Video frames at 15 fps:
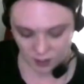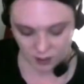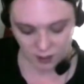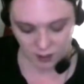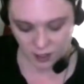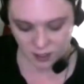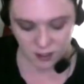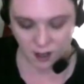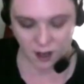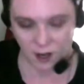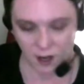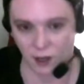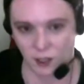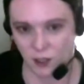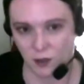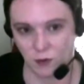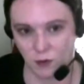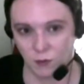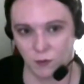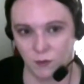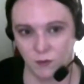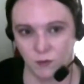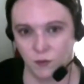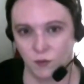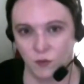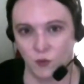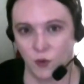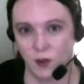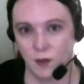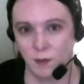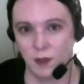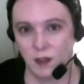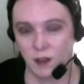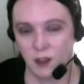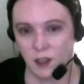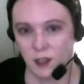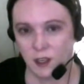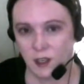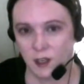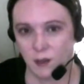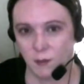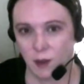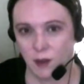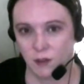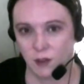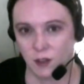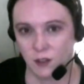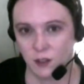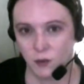that's not how you want to be thinking about things.